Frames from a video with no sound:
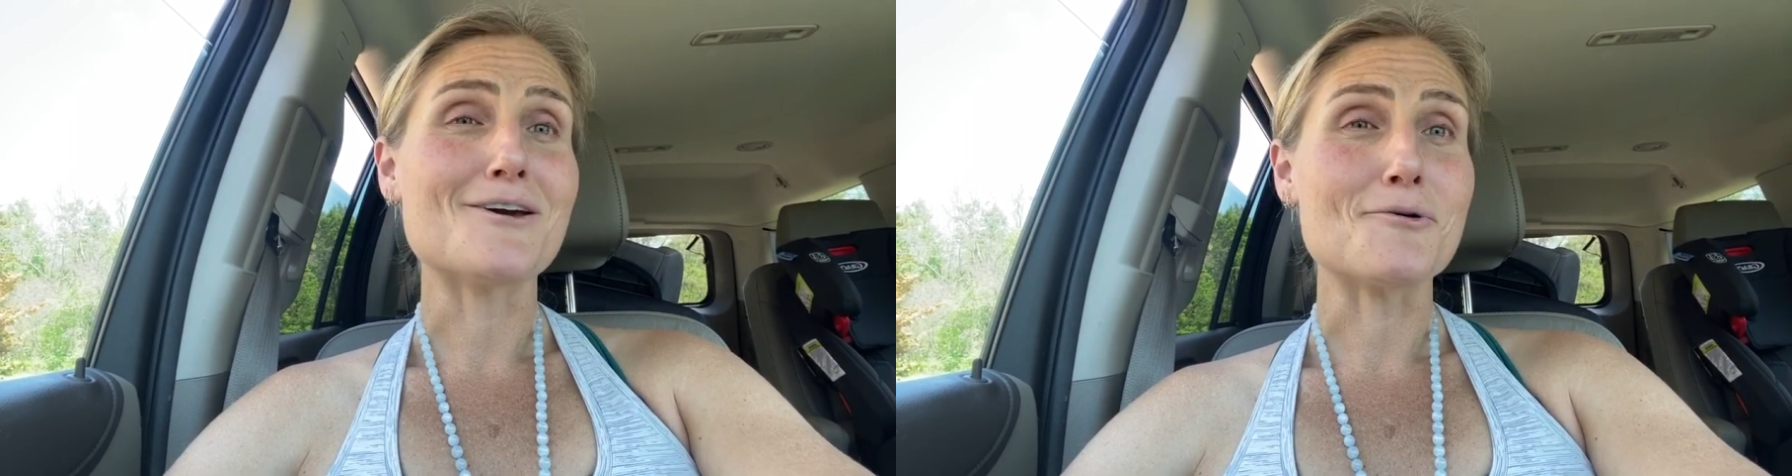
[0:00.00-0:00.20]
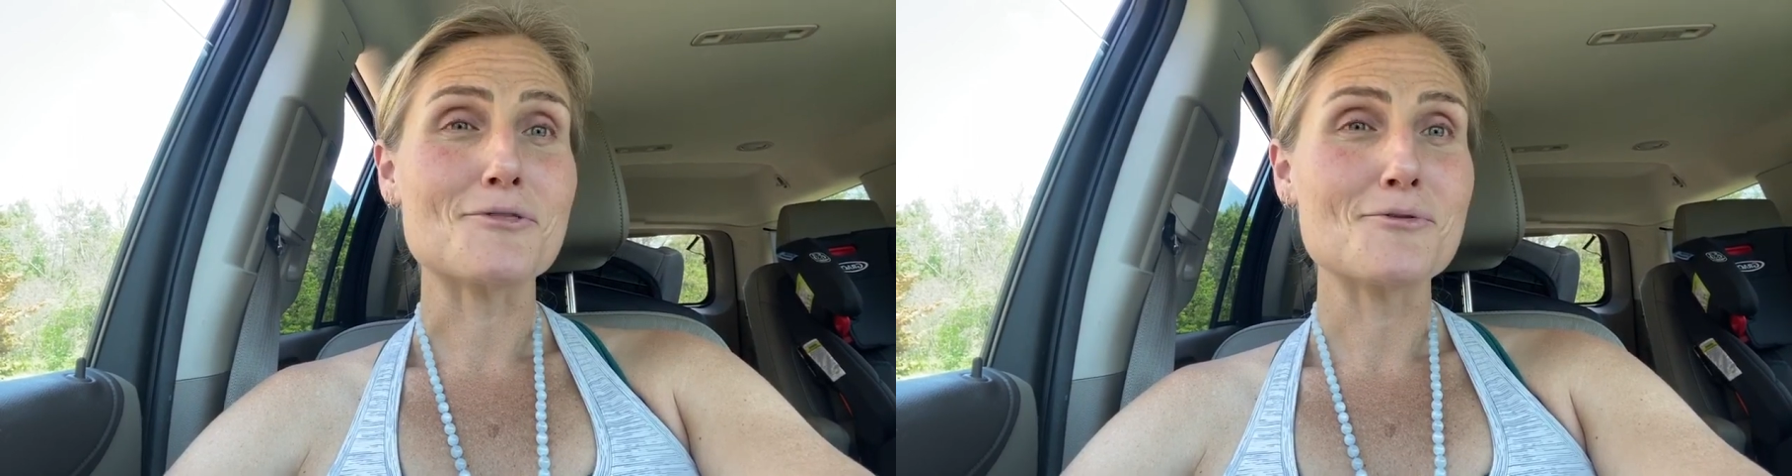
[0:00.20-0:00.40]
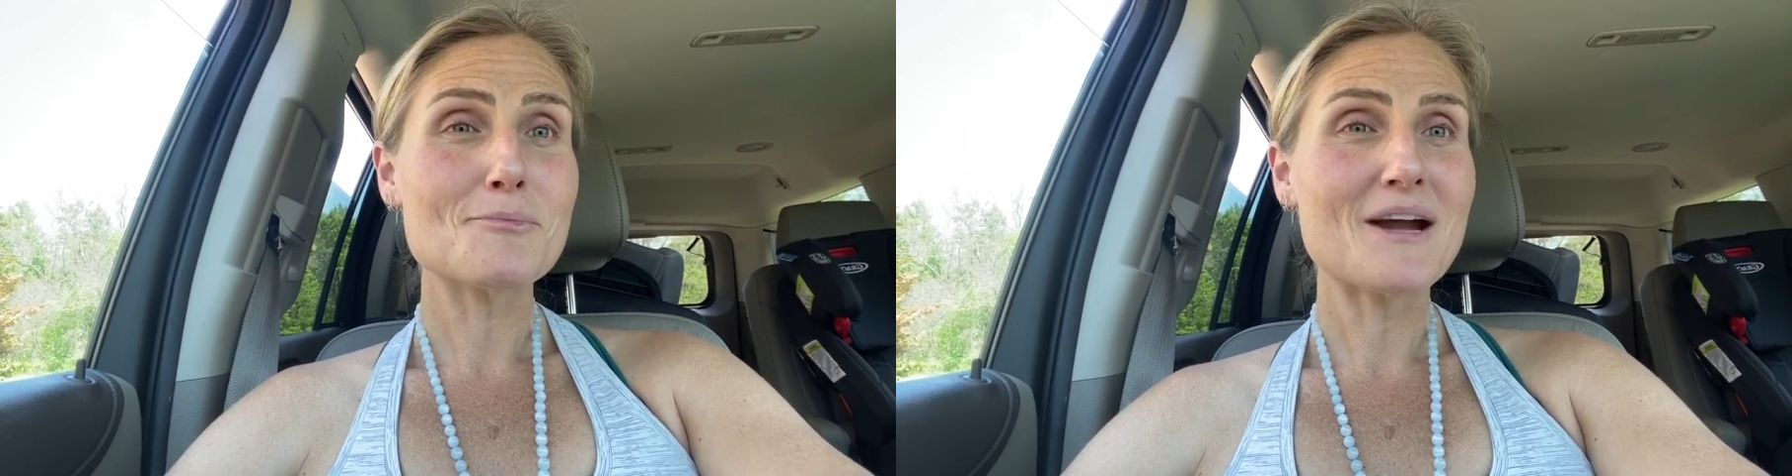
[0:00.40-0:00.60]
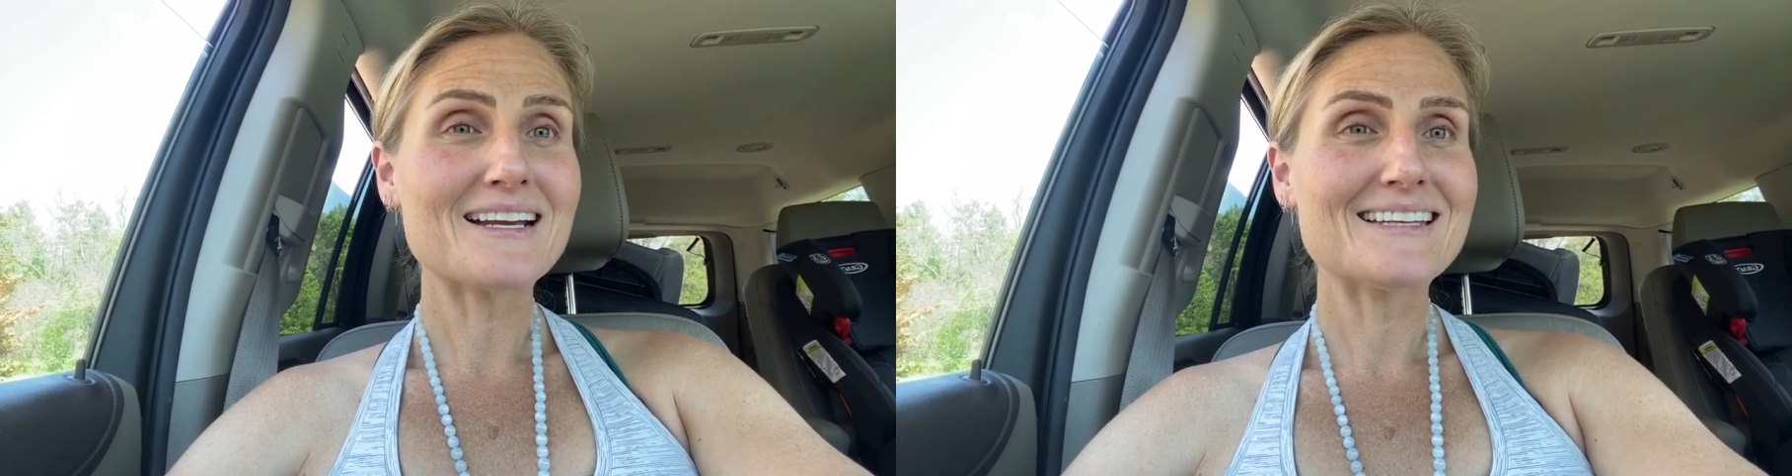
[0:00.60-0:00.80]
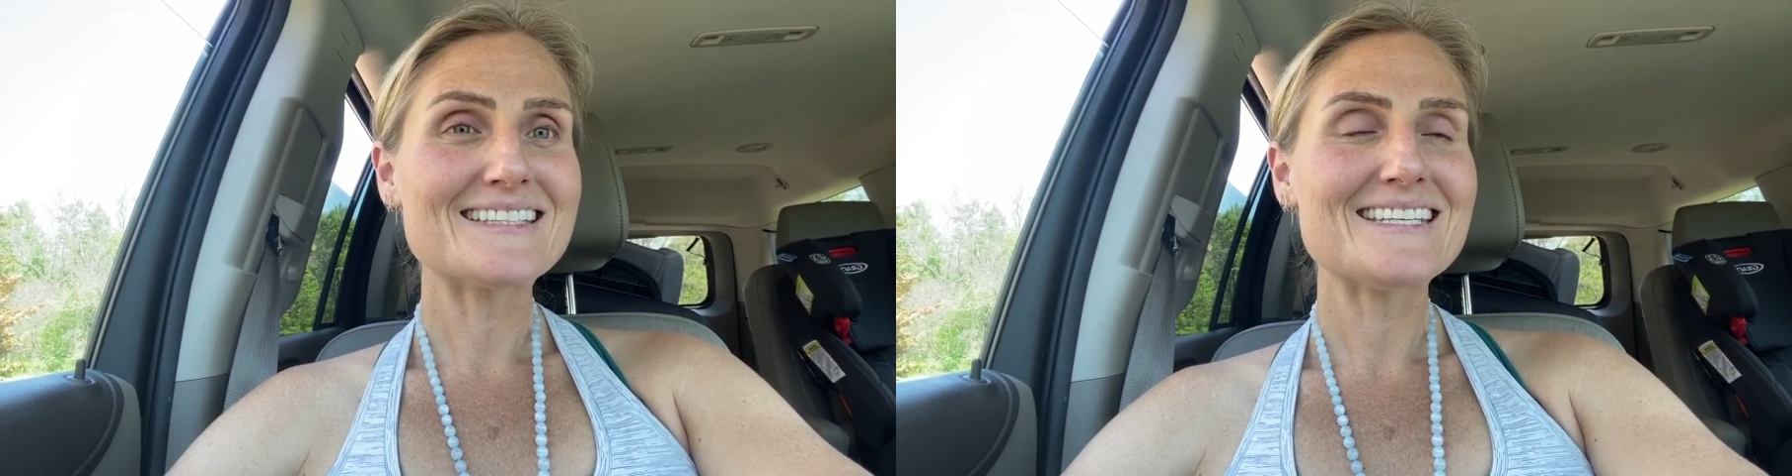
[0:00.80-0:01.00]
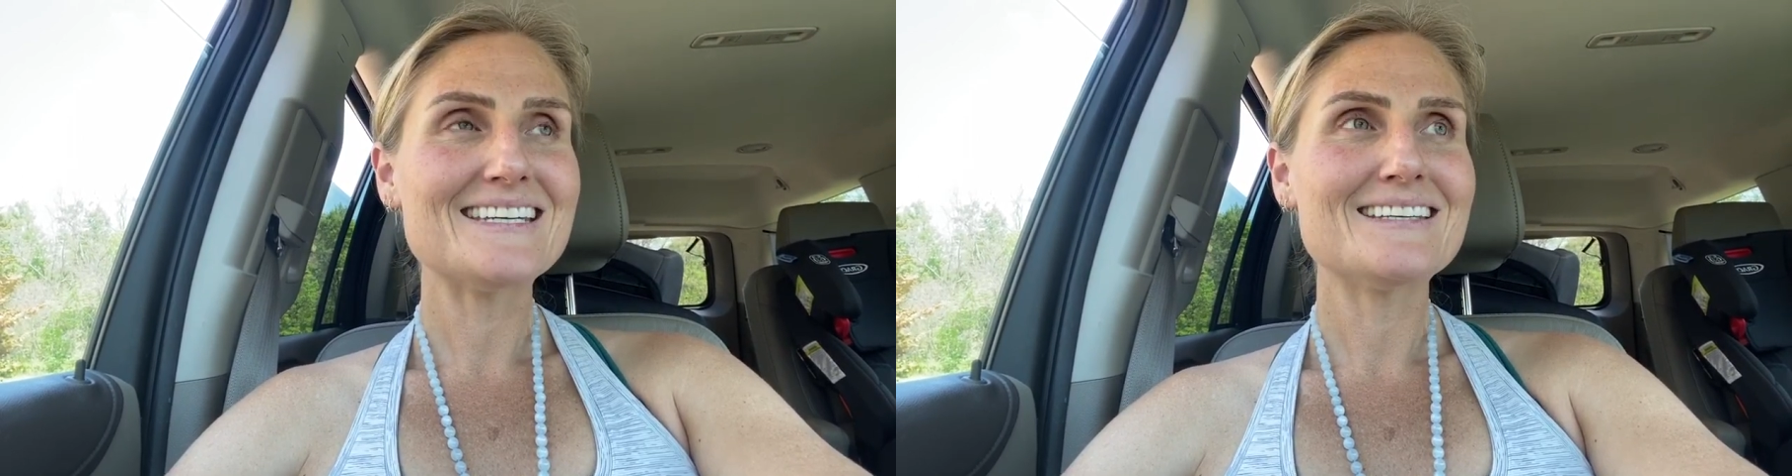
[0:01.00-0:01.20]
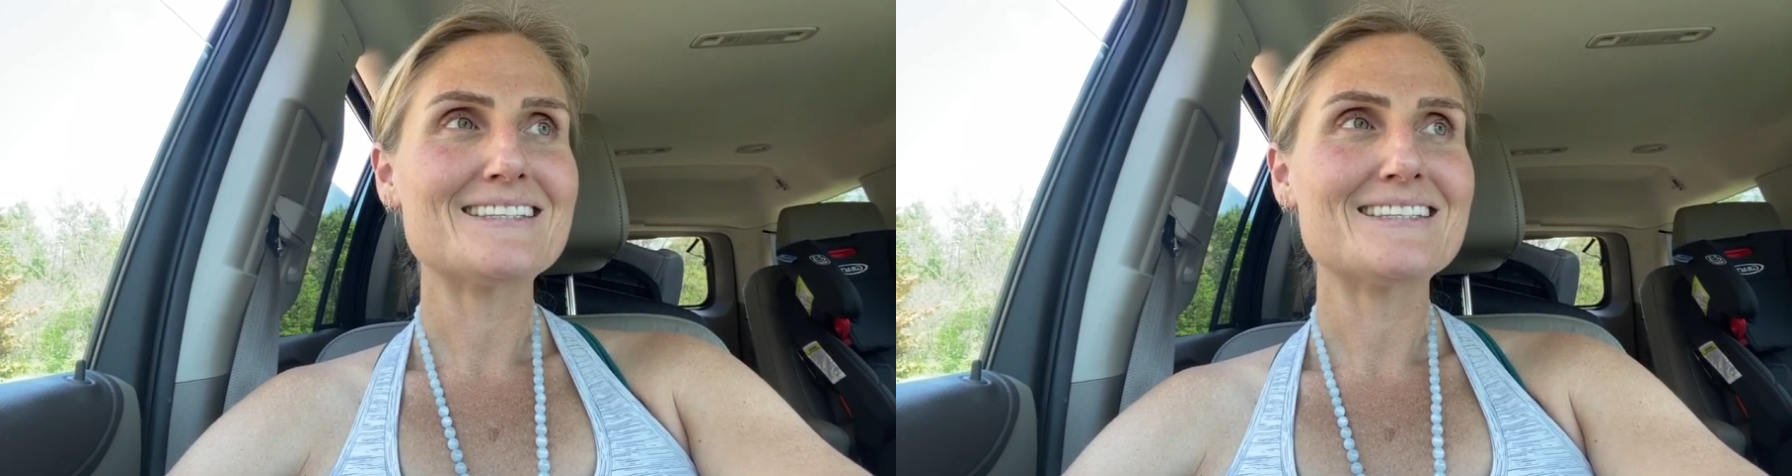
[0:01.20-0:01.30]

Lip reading: go through a pregnancy.